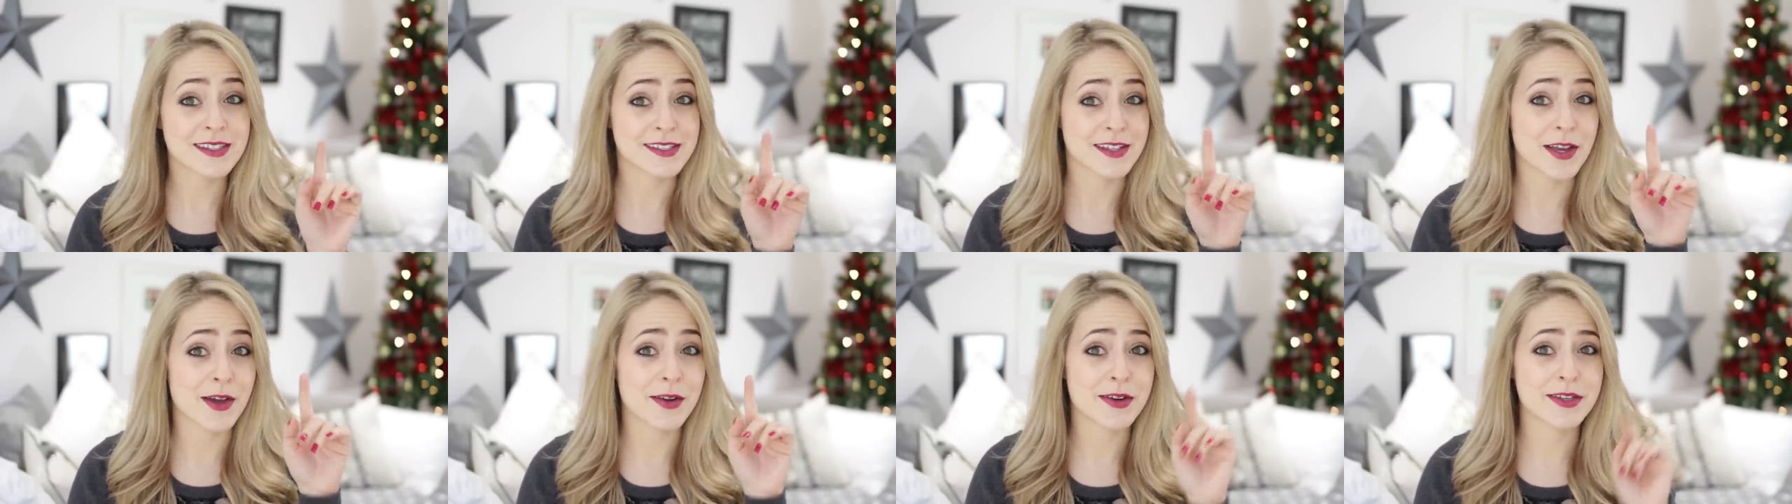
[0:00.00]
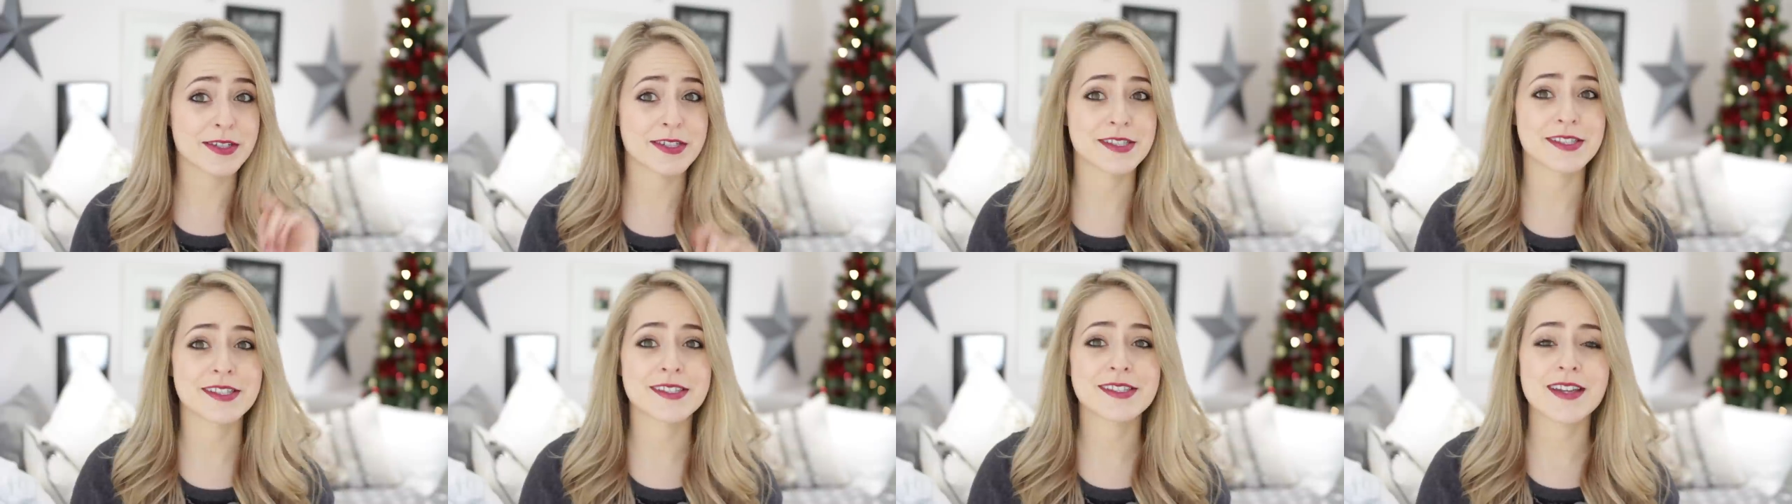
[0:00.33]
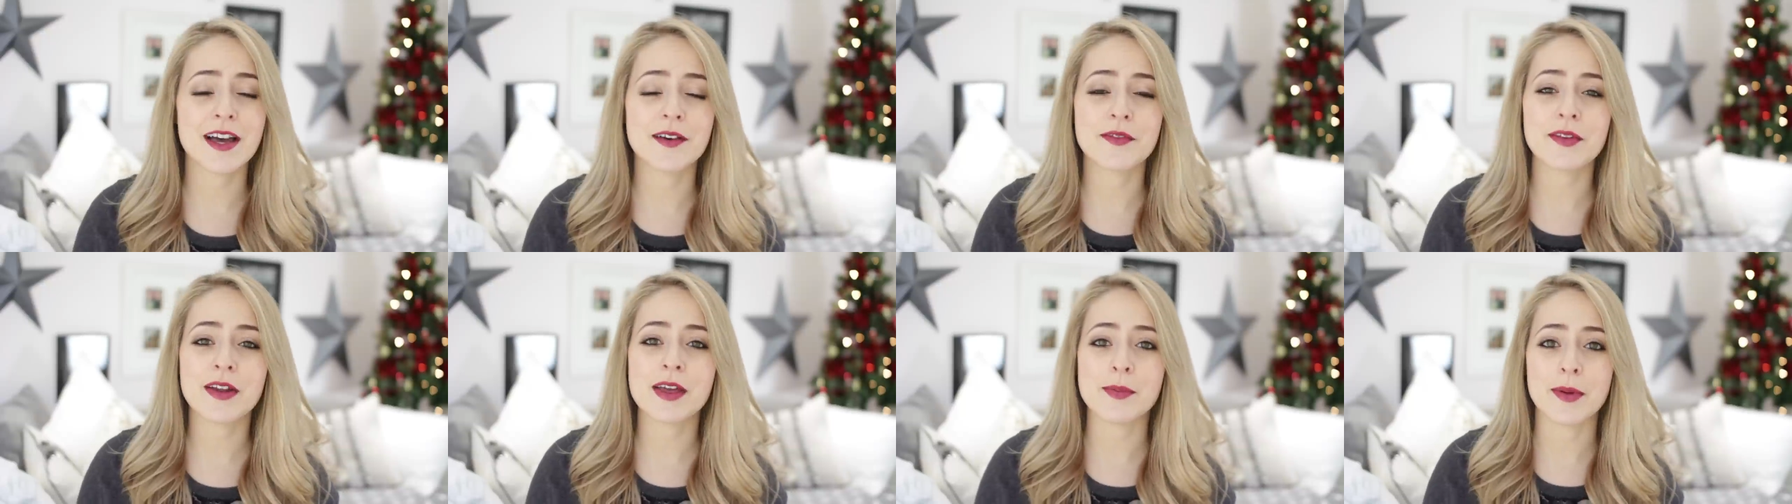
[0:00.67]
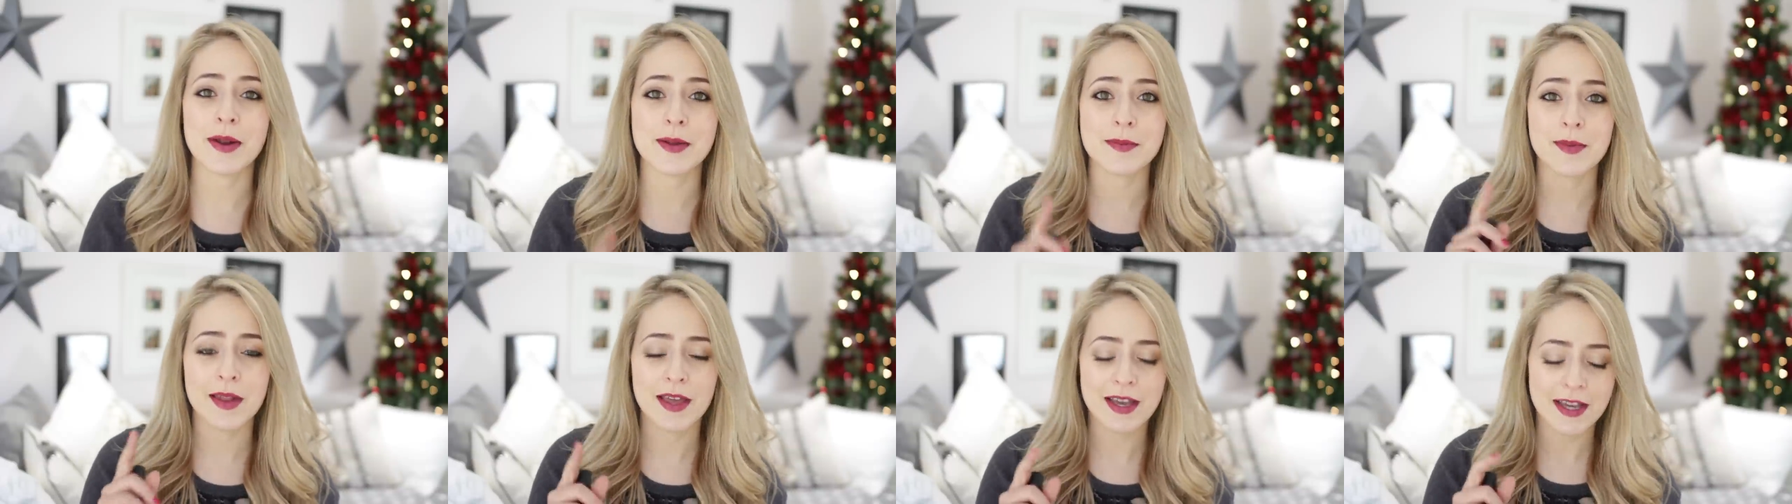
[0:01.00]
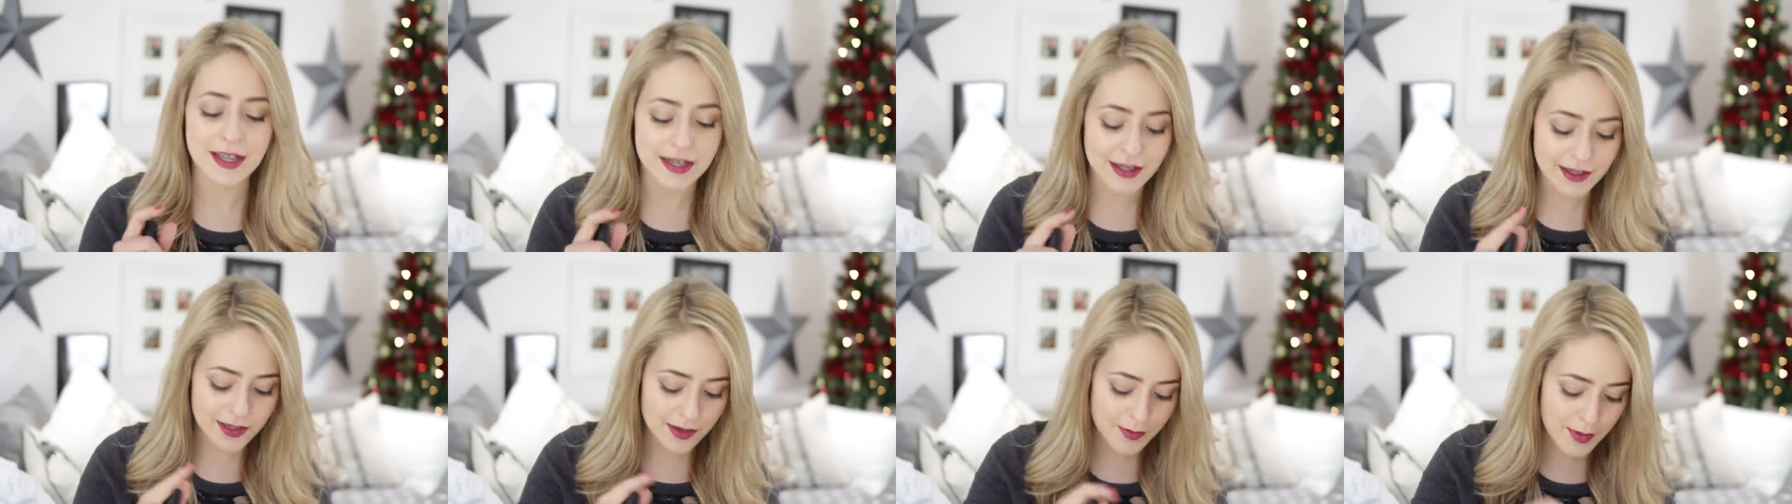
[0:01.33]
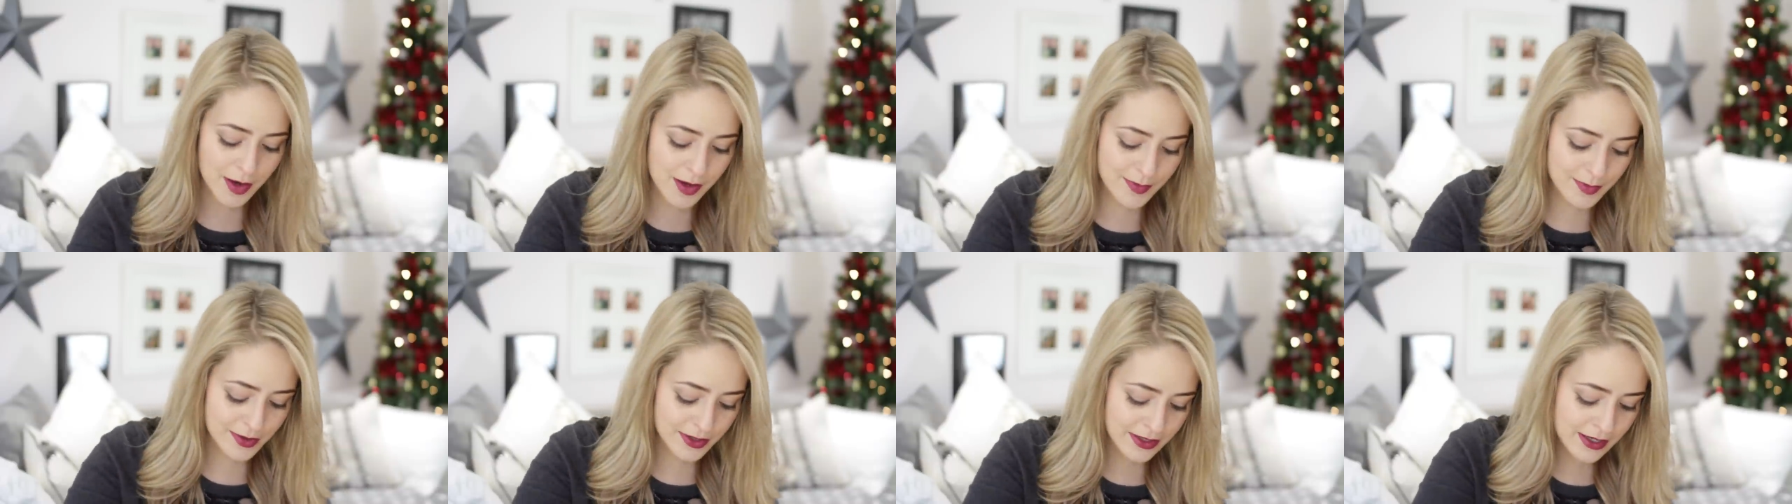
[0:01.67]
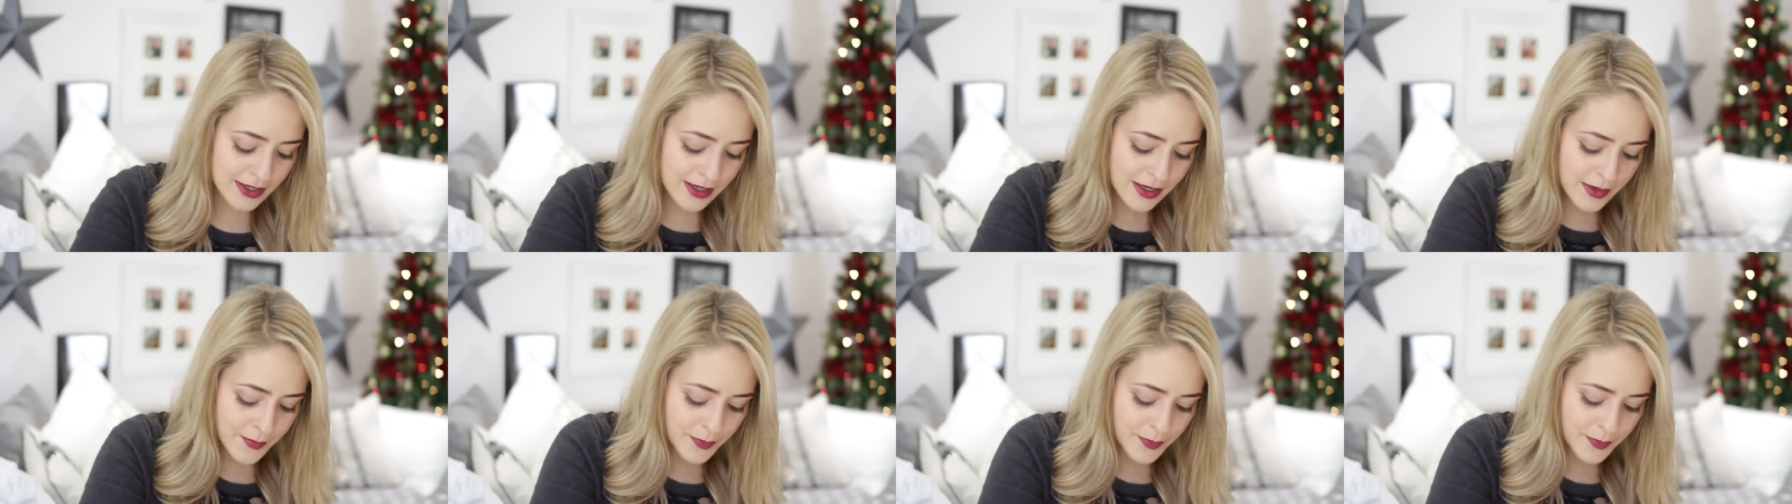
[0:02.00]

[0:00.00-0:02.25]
because I only just discovered it, but I'm liking it at the moment.